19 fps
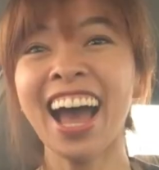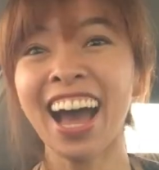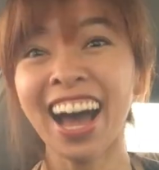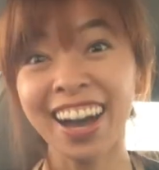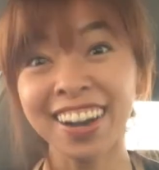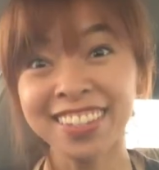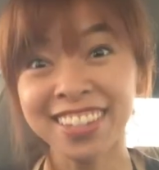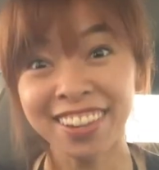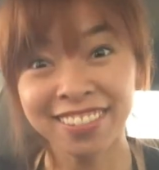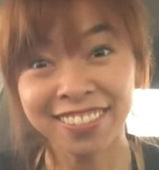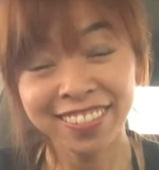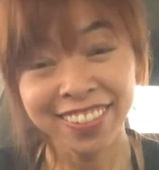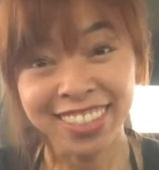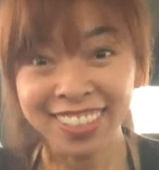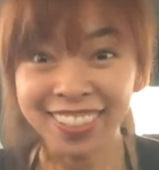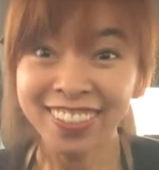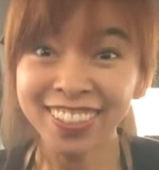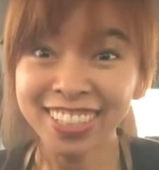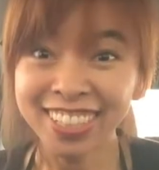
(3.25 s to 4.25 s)
How's
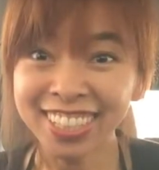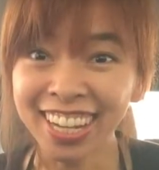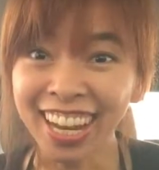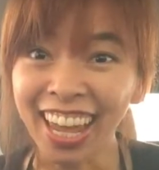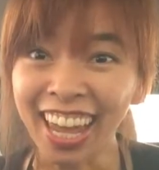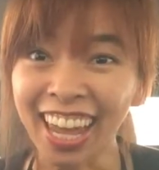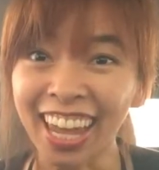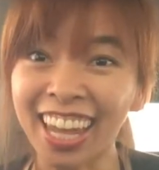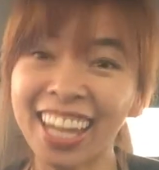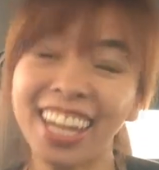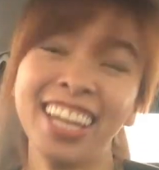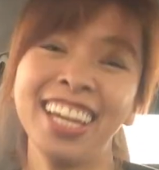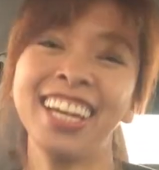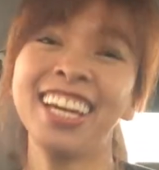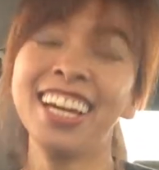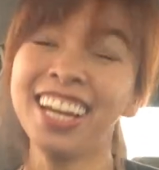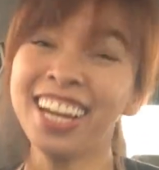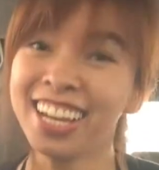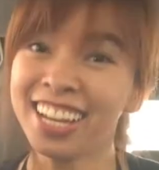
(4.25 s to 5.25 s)
everyone doing today?
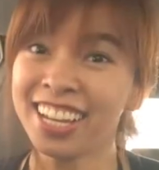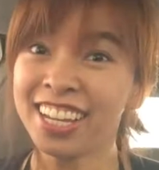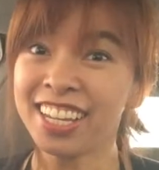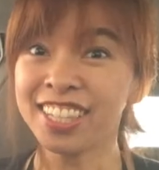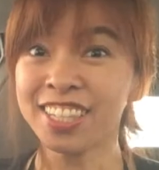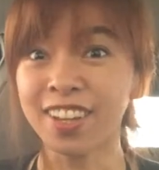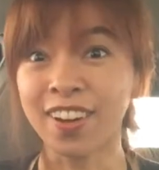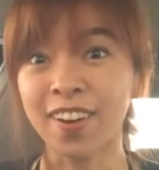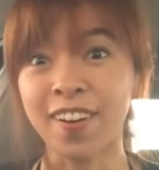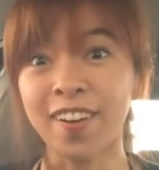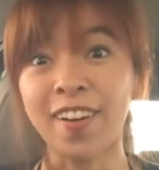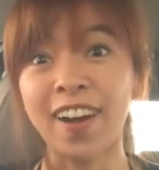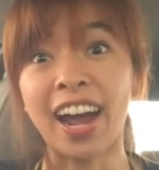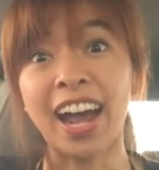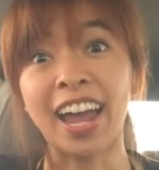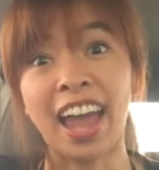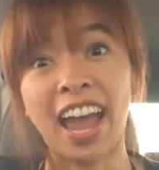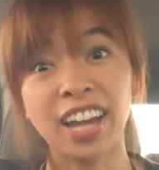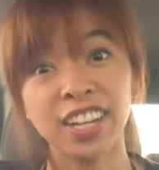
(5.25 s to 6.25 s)
So
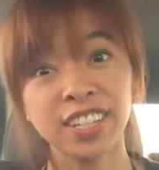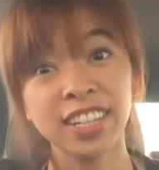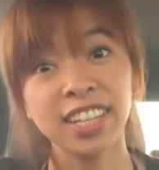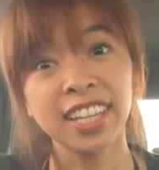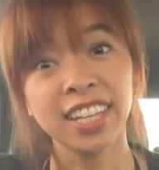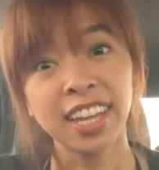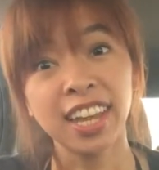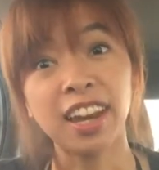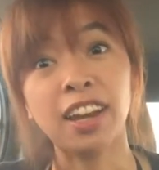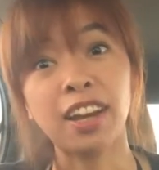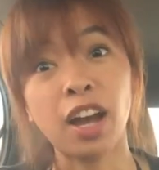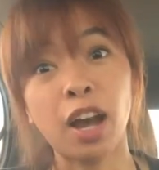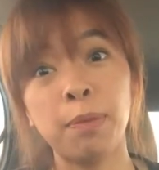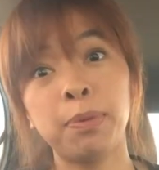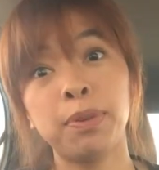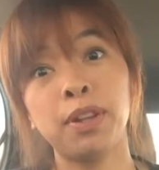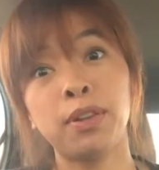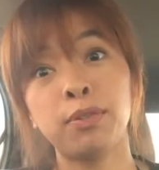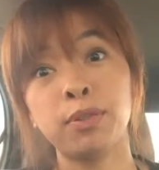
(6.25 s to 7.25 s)
I actually get a
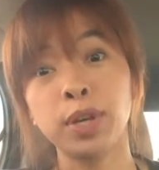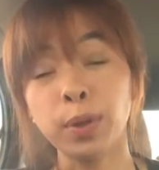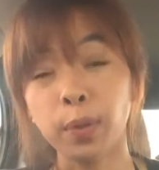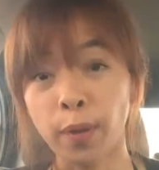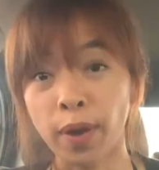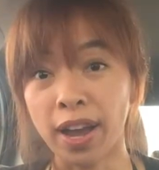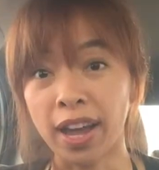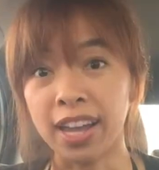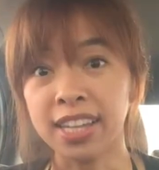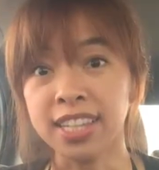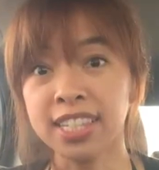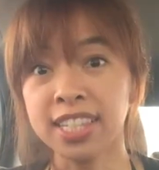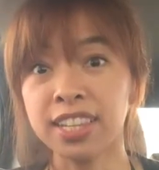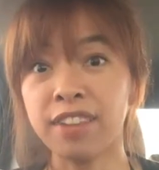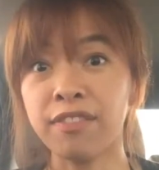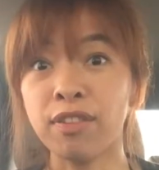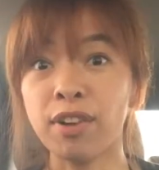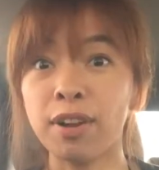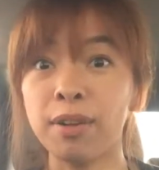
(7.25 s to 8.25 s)
couple of requests
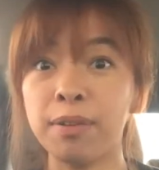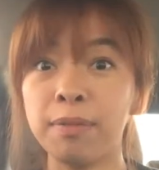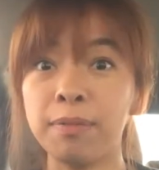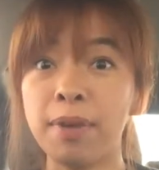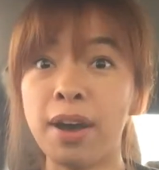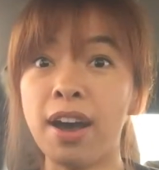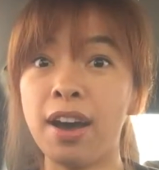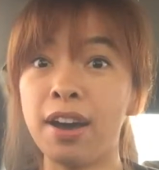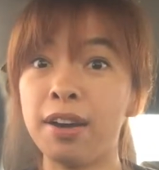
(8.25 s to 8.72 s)
from